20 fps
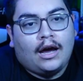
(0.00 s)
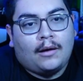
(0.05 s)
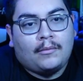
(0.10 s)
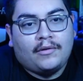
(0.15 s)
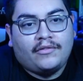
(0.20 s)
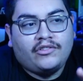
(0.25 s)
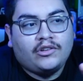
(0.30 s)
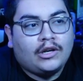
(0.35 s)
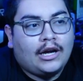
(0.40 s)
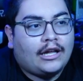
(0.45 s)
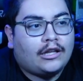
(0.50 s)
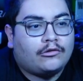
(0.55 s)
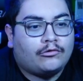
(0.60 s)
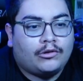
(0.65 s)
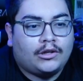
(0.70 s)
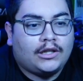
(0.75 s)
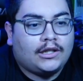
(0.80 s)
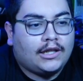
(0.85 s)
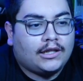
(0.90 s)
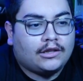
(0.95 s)
Um, if you guys
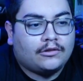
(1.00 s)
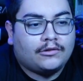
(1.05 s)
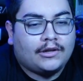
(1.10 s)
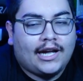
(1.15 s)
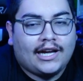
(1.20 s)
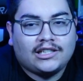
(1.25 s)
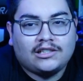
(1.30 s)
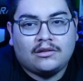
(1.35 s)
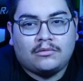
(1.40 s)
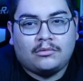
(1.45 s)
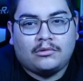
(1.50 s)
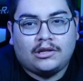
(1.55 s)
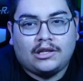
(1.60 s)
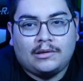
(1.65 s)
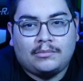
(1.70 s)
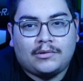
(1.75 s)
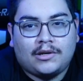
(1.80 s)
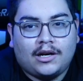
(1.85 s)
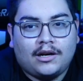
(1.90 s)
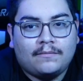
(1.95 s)
really like the reactions, we'll
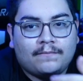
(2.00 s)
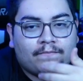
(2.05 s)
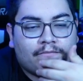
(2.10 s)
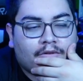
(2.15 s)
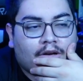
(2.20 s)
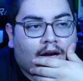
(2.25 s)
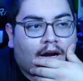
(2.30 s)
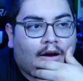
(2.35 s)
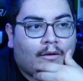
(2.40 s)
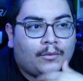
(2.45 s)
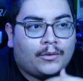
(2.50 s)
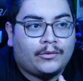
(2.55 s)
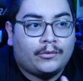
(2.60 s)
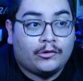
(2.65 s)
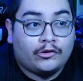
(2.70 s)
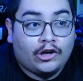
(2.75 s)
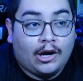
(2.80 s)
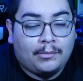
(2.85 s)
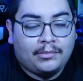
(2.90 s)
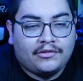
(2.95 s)
keep it up. Uh, we
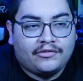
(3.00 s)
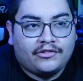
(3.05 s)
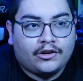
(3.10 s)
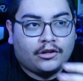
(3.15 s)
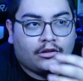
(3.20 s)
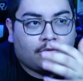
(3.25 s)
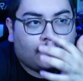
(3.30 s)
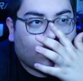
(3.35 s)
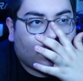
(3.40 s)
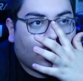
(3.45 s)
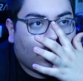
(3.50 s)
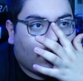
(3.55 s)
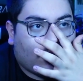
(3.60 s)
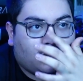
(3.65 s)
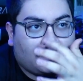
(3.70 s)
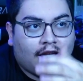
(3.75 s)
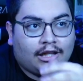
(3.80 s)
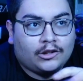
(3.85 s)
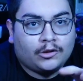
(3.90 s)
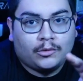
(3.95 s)
dropped the first one.
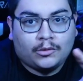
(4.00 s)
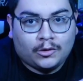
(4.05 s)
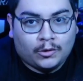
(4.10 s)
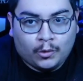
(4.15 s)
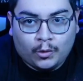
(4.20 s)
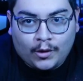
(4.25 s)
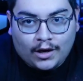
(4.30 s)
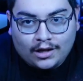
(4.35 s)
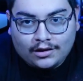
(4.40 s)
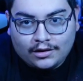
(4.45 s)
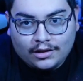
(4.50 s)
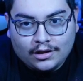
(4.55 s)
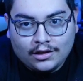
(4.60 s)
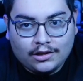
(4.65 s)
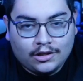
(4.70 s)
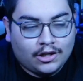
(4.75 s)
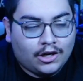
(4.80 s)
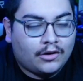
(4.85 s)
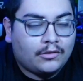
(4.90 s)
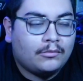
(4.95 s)
It's not doing crazy,
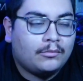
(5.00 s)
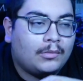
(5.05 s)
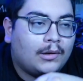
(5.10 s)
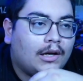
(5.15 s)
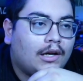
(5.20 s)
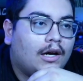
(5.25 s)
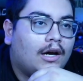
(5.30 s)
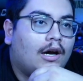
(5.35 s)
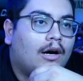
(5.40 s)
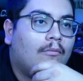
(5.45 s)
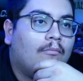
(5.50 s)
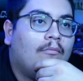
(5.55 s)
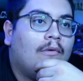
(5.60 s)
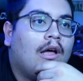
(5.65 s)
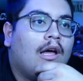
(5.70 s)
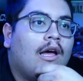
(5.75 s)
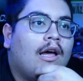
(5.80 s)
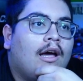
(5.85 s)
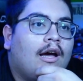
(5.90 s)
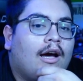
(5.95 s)
you know, but um,
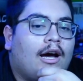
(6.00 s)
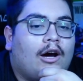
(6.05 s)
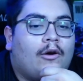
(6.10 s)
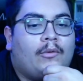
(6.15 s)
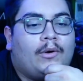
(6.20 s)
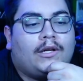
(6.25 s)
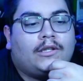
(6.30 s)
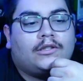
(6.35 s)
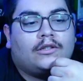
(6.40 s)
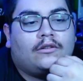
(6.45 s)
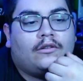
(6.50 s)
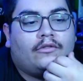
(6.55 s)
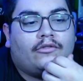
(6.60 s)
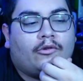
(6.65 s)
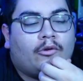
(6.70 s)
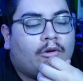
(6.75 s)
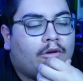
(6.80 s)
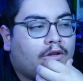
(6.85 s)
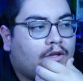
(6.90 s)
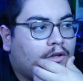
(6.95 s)
I'll wait till,
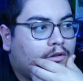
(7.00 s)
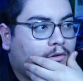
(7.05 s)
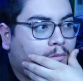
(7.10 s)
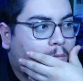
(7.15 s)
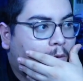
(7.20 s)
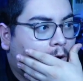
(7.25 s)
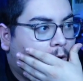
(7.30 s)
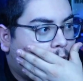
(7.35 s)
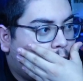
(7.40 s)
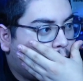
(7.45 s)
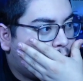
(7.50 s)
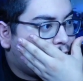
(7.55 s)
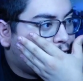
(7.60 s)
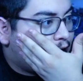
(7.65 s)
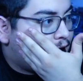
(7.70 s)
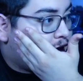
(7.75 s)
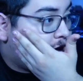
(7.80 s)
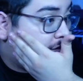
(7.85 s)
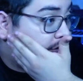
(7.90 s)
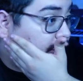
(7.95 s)
of course, till tomorrow.
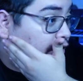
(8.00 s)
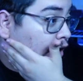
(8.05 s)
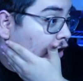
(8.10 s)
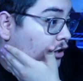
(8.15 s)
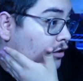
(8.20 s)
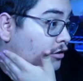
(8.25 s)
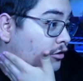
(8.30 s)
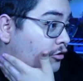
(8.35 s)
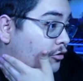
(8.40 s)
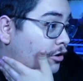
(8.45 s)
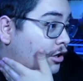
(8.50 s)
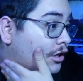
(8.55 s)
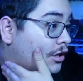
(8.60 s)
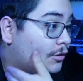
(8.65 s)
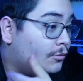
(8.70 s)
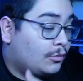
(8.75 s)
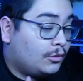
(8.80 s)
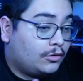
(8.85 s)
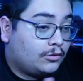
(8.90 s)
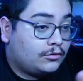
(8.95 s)
And if you guys enjoy
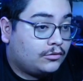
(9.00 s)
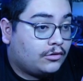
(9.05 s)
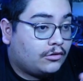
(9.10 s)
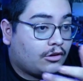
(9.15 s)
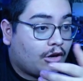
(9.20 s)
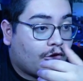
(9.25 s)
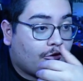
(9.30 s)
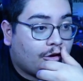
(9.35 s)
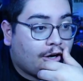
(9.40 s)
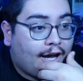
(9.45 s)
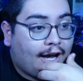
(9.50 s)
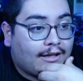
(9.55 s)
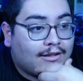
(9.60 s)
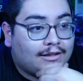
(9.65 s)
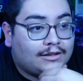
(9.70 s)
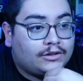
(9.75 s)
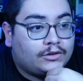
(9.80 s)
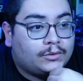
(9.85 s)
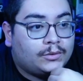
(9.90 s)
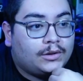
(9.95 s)
it, then we'll start
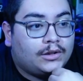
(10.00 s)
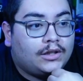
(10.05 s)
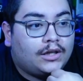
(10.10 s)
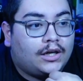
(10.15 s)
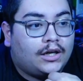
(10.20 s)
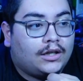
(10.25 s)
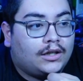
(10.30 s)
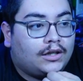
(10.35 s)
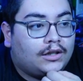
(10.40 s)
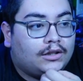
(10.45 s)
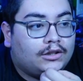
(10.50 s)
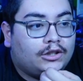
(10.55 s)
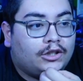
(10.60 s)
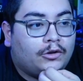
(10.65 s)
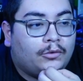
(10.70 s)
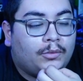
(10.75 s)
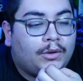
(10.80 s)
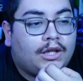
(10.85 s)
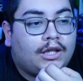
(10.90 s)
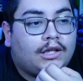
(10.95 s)
reacting to it, uh,
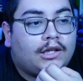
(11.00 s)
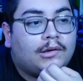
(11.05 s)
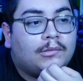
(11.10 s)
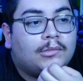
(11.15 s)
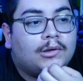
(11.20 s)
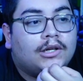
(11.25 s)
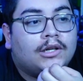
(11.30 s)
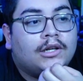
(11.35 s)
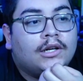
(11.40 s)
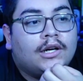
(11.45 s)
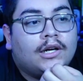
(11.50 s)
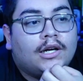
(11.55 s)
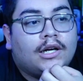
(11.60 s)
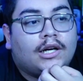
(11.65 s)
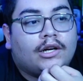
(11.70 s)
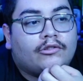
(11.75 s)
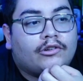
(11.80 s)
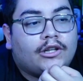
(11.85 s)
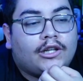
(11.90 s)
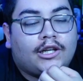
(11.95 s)
you know, weekly. But
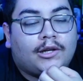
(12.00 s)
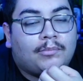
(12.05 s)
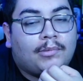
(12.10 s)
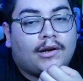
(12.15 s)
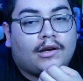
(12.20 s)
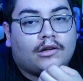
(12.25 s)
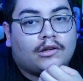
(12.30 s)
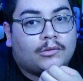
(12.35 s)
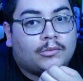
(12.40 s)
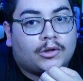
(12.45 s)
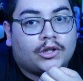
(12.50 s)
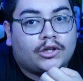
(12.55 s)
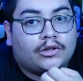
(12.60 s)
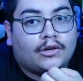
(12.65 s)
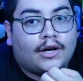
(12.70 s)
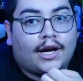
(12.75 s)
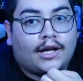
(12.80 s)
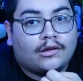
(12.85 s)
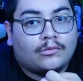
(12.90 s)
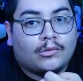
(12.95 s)
it really depends on what
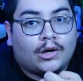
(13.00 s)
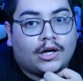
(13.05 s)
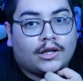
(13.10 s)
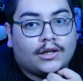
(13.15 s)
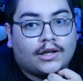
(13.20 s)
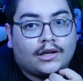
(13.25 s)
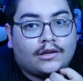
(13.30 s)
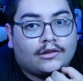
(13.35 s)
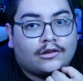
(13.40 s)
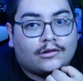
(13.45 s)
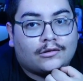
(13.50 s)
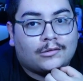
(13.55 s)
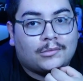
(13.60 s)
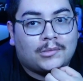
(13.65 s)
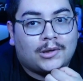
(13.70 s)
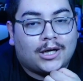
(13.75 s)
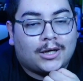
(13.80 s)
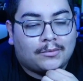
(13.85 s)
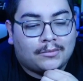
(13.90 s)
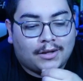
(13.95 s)
you guys want. That's just the
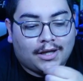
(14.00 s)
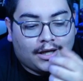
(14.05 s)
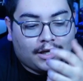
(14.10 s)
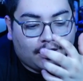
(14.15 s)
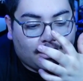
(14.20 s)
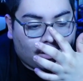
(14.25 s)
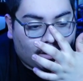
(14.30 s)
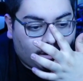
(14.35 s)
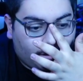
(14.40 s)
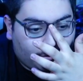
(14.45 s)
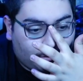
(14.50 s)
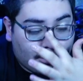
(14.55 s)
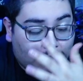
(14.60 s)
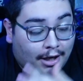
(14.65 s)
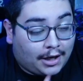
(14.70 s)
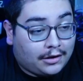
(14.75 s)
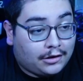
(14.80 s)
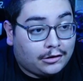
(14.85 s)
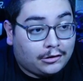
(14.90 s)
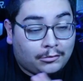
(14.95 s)
bottom line, because uh,
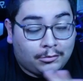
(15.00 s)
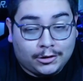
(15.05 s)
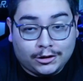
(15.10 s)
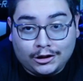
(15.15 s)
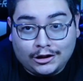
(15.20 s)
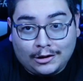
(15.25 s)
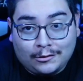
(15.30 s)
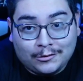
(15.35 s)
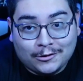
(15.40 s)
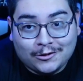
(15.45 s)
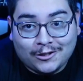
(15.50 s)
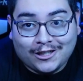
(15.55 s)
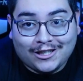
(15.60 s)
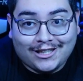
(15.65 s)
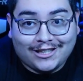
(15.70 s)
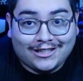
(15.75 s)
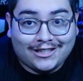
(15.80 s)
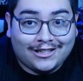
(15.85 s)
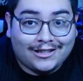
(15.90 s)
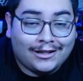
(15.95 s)
we got so much that we're trying
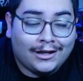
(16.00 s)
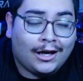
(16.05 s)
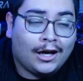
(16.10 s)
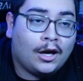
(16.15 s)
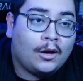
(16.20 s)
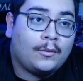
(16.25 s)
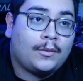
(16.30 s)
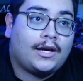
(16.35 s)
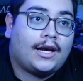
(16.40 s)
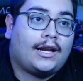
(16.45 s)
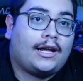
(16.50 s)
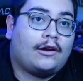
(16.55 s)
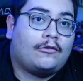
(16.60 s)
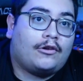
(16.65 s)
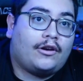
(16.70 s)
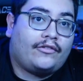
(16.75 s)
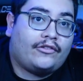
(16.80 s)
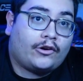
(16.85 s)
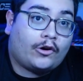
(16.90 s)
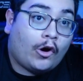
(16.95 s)
to get done. We got to
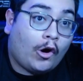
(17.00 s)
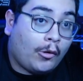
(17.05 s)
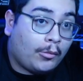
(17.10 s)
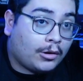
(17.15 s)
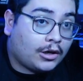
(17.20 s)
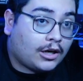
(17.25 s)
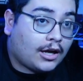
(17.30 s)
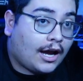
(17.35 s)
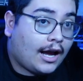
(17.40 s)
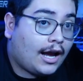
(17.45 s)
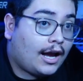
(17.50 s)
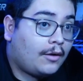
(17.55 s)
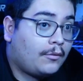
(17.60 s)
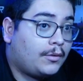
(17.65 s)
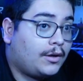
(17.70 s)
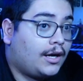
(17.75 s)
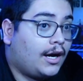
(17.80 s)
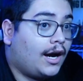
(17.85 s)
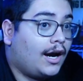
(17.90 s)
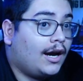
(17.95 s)
get ready for Cobra Kai.
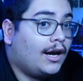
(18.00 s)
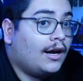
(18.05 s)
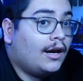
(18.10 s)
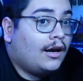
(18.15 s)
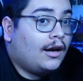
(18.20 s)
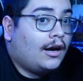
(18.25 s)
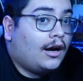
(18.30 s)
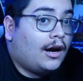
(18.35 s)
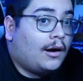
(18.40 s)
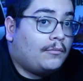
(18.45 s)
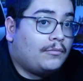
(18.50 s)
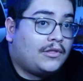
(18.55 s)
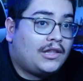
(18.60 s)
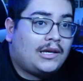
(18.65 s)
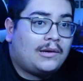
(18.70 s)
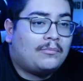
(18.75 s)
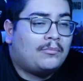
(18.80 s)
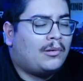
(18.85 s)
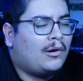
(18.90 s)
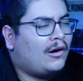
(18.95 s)
We got um,
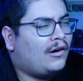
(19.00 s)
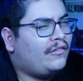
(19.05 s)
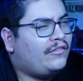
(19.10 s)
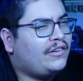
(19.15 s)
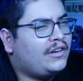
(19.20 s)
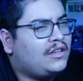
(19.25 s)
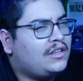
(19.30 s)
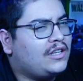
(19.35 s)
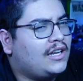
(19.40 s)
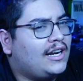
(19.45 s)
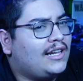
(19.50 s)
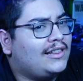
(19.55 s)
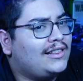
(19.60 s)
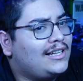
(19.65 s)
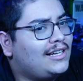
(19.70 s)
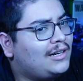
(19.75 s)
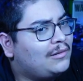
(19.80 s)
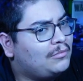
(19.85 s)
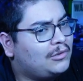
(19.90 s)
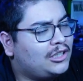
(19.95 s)
The Imperfects that I
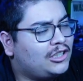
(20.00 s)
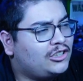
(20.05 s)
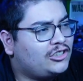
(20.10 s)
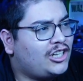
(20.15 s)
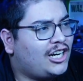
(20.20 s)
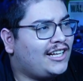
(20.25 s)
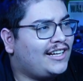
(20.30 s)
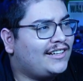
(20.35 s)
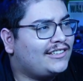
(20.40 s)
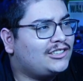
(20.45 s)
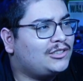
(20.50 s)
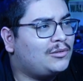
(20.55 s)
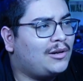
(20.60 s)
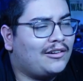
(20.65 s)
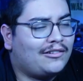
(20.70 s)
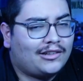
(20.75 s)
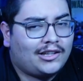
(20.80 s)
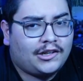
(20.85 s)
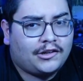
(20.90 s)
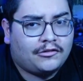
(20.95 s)
think I'm going to try to get
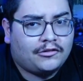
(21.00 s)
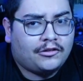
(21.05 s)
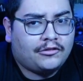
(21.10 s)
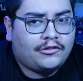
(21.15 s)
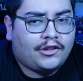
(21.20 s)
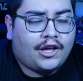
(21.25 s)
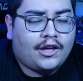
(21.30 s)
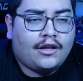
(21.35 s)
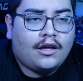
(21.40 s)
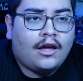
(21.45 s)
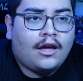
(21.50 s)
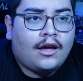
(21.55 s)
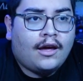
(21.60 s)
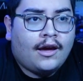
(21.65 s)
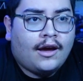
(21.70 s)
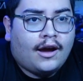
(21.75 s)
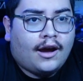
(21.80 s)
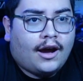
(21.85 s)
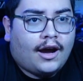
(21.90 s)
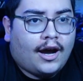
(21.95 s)
to. I really don't know yet.
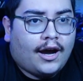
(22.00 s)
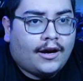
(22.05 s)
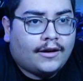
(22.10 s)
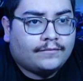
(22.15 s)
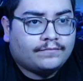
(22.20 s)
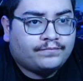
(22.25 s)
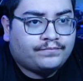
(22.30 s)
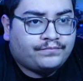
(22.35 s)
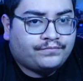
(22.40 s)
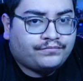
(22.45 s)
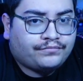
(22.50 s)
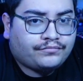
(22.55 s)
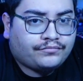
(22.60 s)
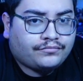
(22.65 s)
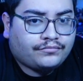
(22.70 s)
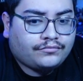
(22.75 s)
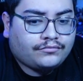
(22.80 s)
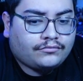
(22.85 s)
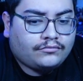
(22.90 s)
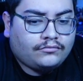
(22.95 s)
Um...
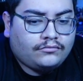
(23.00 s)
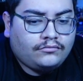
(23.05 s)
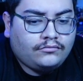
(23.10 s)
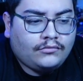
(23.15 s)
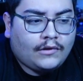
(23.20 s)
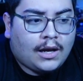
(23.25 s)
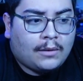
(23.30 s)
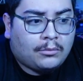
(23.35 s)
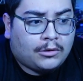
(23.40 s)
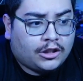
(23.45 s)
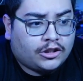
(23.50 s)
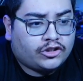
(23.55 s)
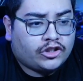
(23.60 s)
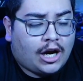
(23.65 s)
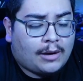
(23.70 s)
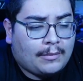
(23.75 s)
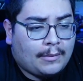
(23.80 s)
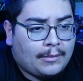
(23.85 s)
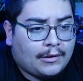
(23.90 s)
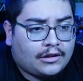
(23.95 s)
I'm going to
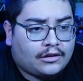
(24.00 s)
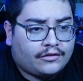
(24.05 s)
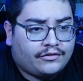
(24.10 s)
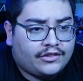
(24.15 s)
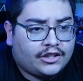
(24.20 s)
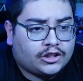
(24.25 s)
try my best to